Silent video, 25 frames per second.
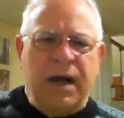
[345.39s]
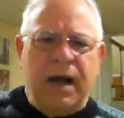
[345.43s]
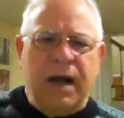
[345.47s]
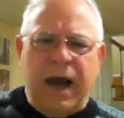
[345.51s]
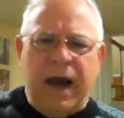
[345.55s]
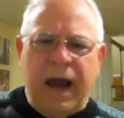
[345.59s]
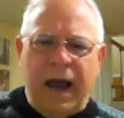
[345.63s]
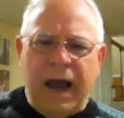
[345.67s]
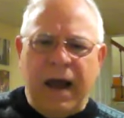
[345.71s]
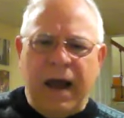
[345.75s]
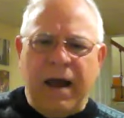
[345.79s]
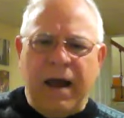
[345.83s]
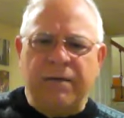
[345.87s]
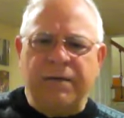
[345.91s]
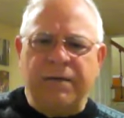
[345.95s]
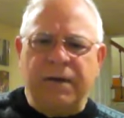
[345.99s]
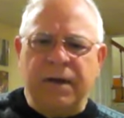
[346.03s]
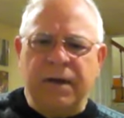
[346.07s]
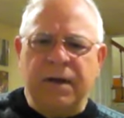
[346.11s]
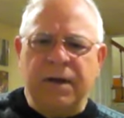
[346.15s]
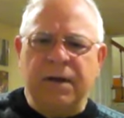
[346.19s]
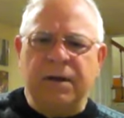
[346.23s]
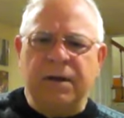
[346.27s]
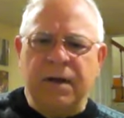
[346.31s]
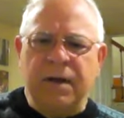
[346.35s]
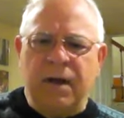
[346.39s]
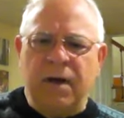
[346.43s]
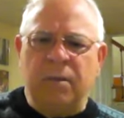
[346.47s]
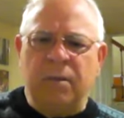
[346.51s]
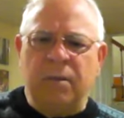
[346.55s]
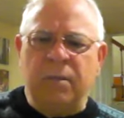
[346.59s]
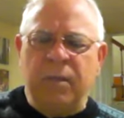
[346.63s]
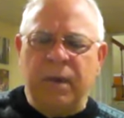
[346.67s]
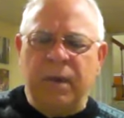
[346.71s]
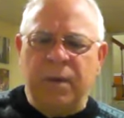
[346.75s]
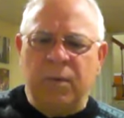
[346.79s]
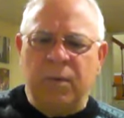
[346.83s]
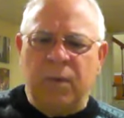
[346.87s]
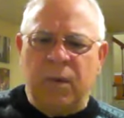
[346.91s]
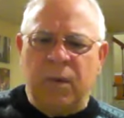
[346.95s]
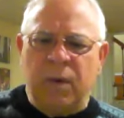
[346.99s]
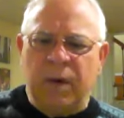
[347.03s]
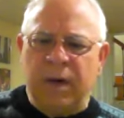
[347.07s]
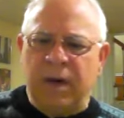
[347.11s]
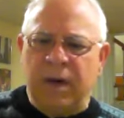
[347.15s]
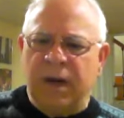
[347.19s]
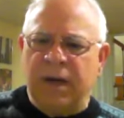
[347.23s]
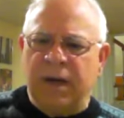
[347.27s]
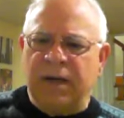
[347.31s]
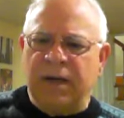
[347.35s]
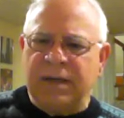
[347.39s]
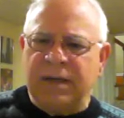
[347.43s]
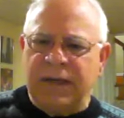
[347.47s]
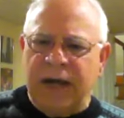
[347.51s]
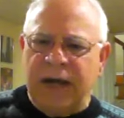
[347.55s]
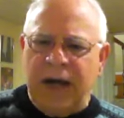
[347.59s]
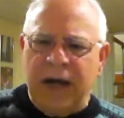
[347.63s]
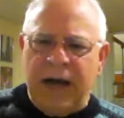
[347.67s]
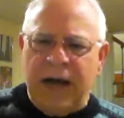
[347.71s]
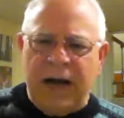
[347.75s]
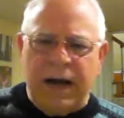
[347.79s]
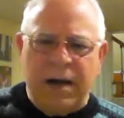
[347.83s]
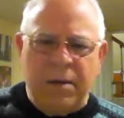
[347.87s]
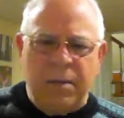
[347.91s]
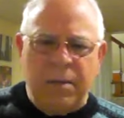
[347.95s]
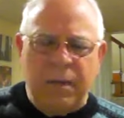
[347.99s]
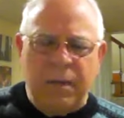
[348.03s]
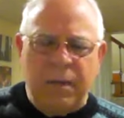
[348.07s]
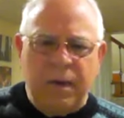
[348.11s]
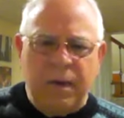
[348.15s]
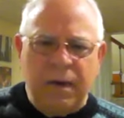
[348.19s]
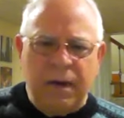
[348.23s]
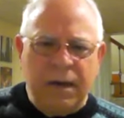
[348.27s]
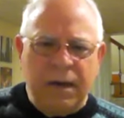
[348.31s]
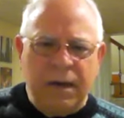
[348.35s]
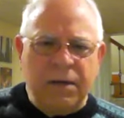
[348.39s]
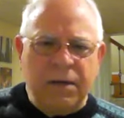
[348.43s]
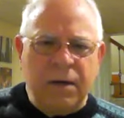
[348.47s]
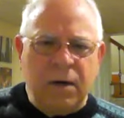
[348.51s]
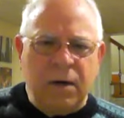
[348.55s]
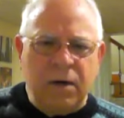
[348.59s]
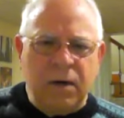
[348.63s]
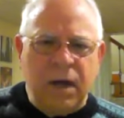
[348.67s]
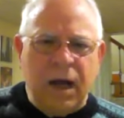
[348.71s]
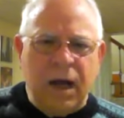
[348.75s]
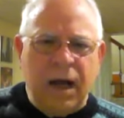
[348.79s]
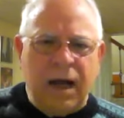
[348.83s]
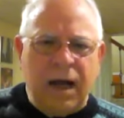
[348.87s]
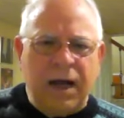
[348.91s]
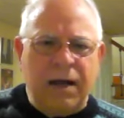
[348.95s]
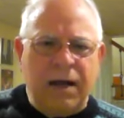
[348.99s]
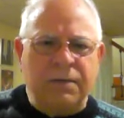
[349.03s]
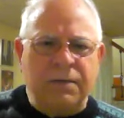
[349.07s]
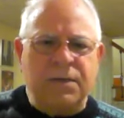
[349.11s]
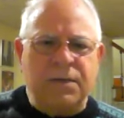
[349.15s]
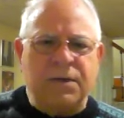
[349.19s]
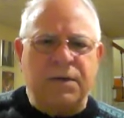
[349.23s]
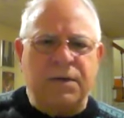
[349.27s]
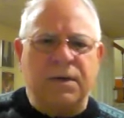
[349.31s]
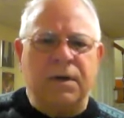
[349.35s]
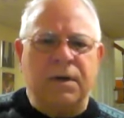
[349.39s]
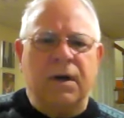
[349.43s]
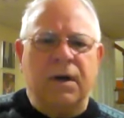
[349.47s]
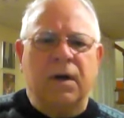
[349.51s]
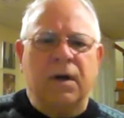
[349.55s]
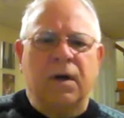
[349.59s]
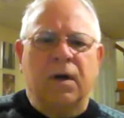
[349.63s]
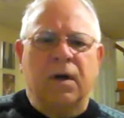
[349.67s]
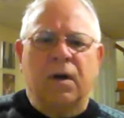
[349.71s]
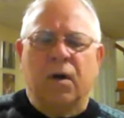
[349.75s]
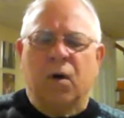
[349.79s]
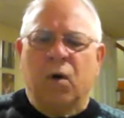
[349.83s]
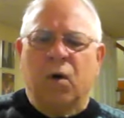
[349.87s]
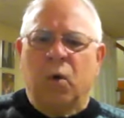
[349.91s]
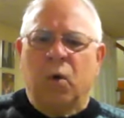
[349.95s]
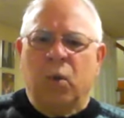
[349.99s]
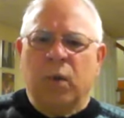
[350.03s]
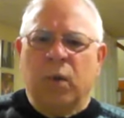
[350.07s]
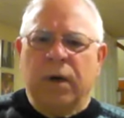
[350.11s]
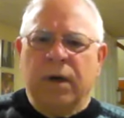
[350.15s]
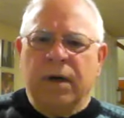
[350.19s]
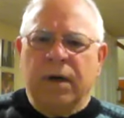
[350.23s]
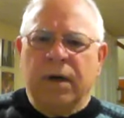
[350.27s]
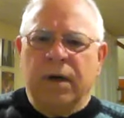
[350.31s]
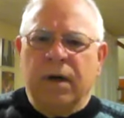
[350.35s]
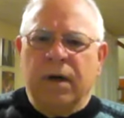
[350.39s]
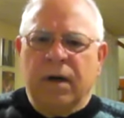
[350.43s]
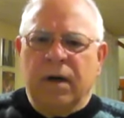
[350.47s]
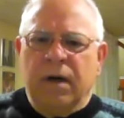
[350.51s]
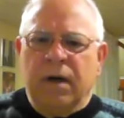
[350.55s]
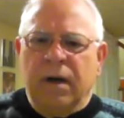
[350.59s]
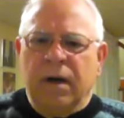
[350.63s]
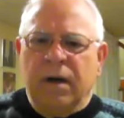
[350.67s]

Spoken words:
have in their memory a time in their lives when